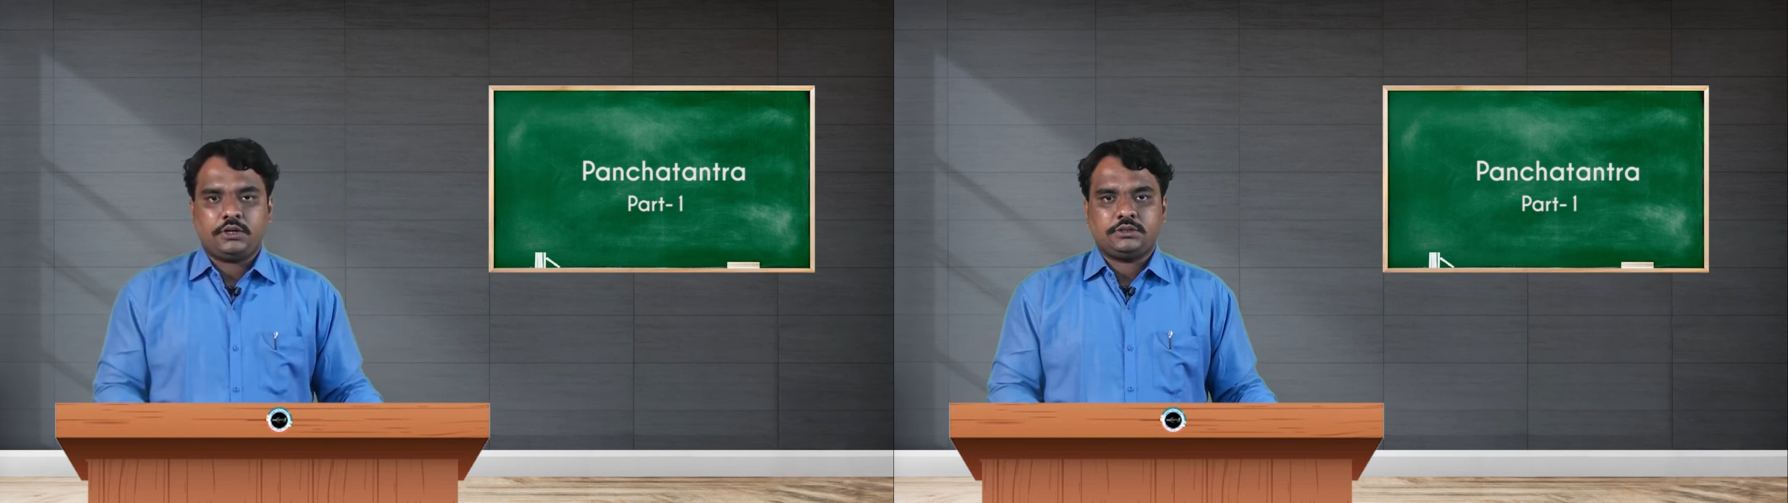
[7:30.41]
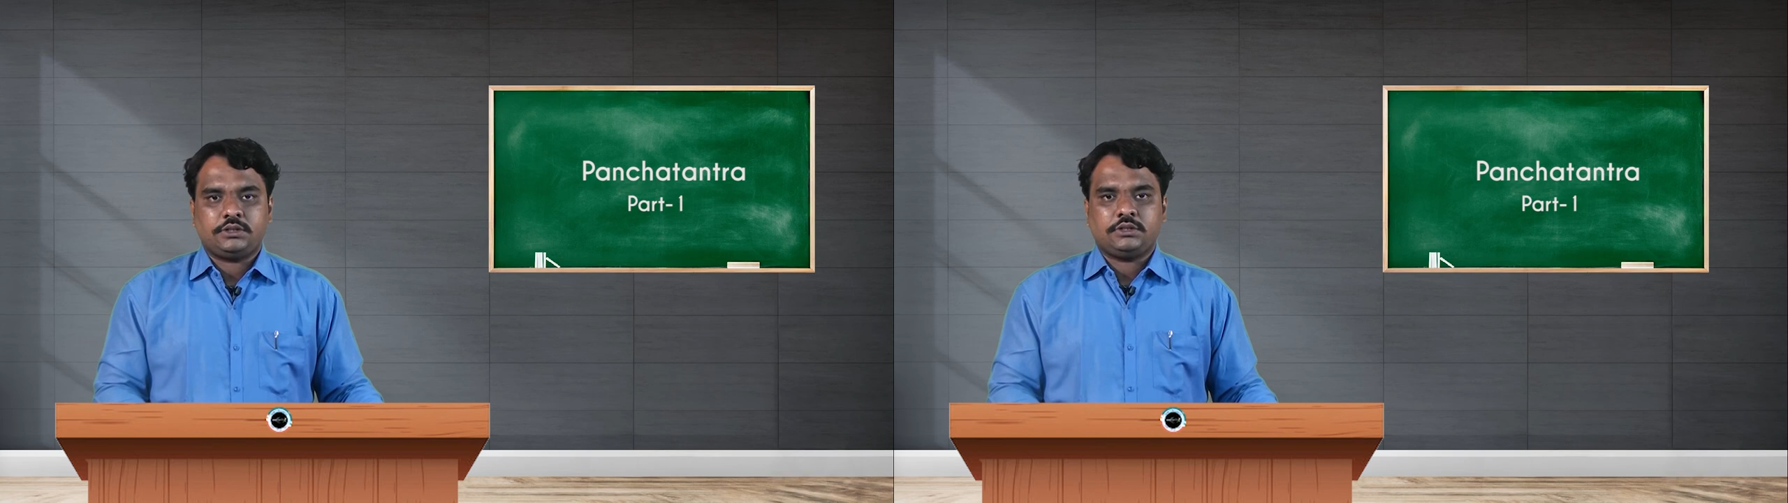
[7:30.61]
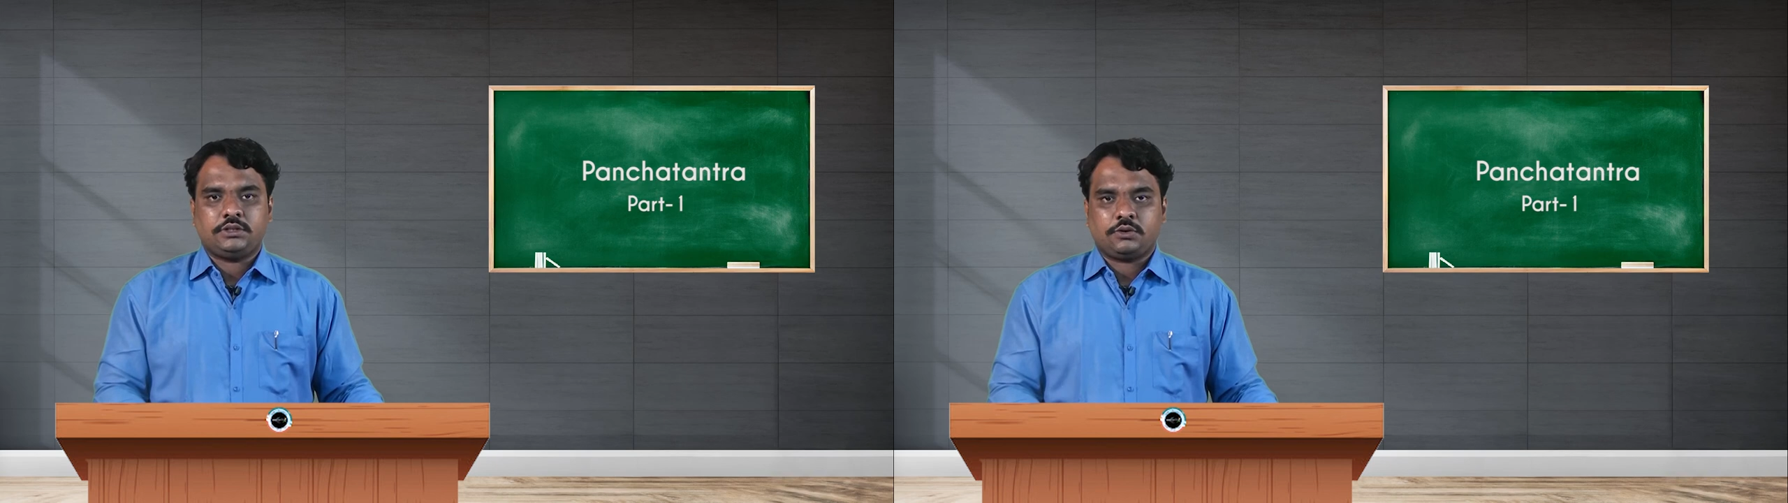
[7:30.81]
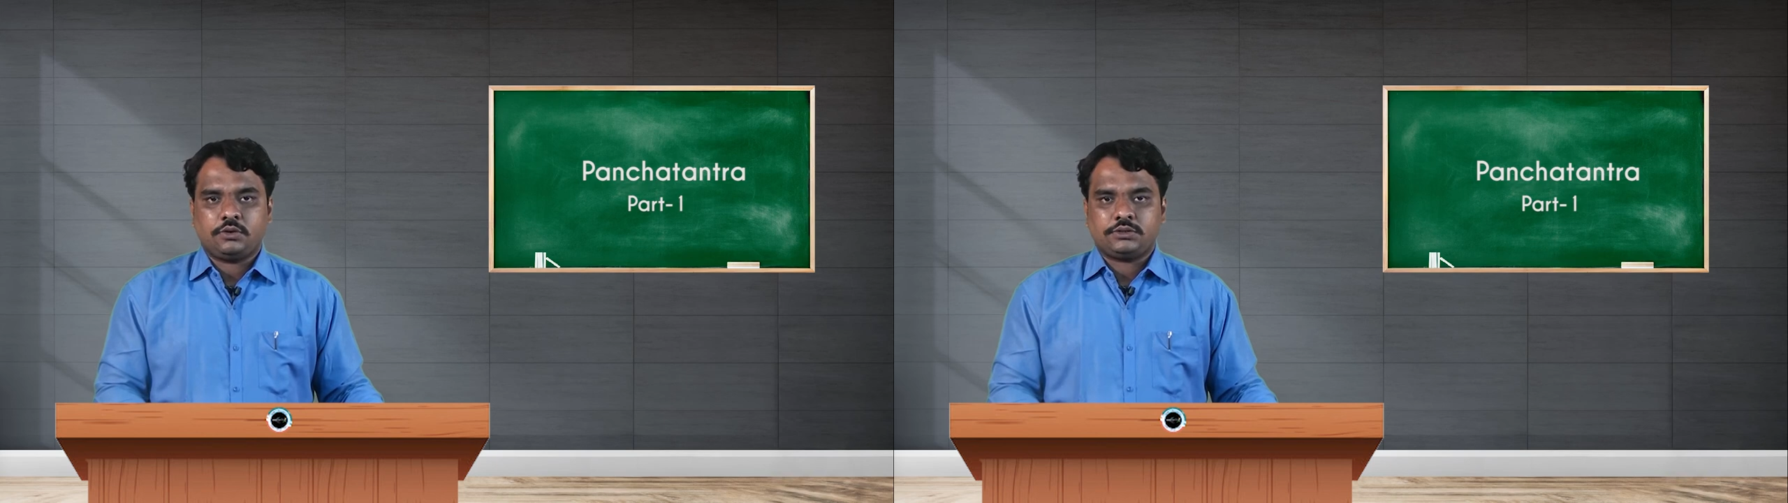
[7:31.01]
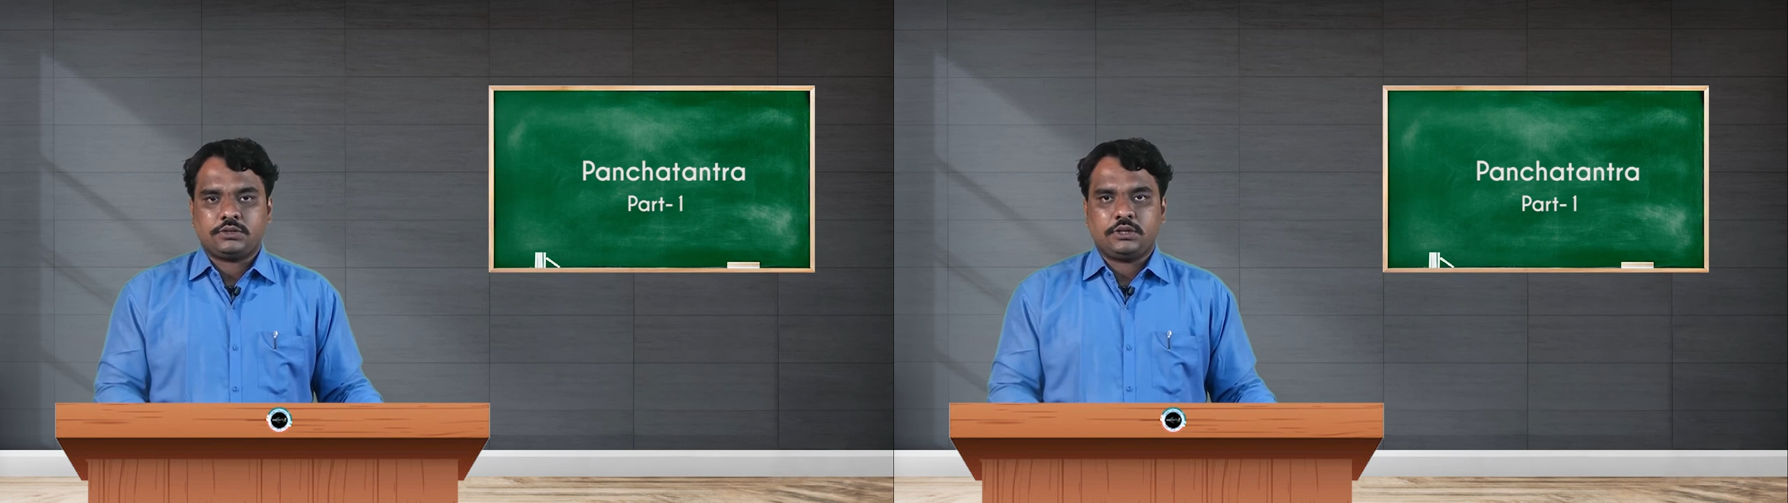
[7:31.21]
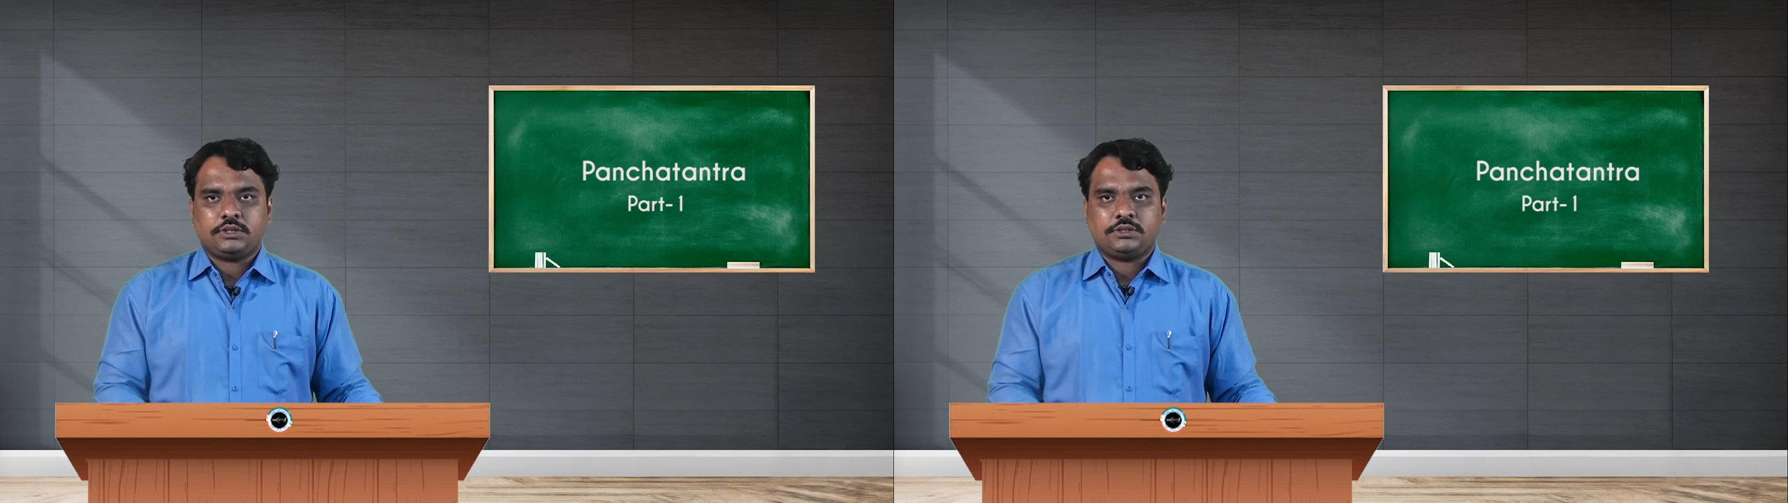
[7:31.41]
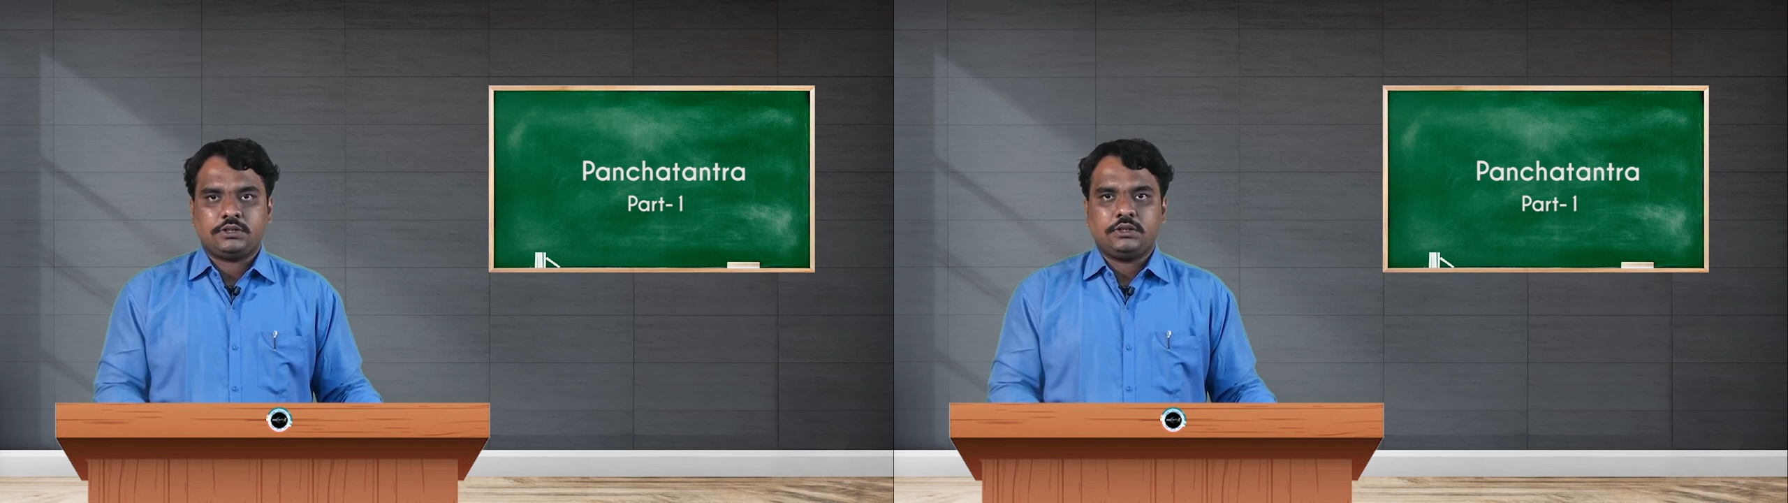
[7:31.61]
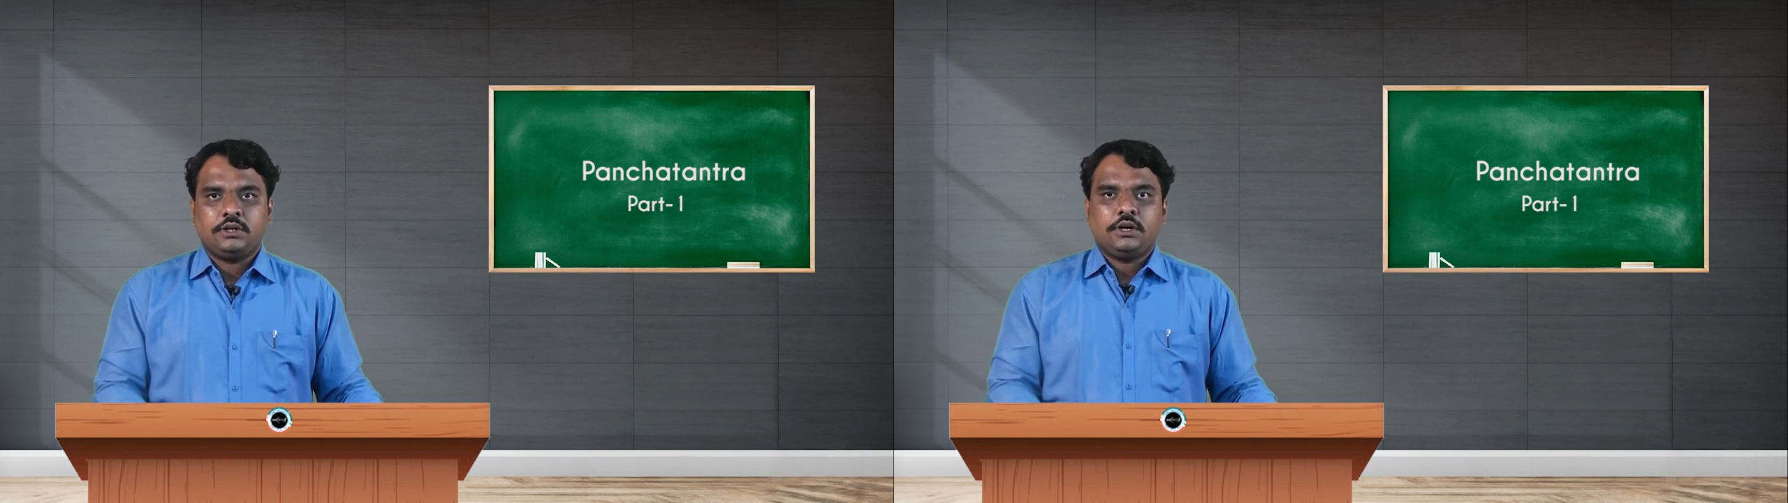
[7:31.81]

region in the coastal region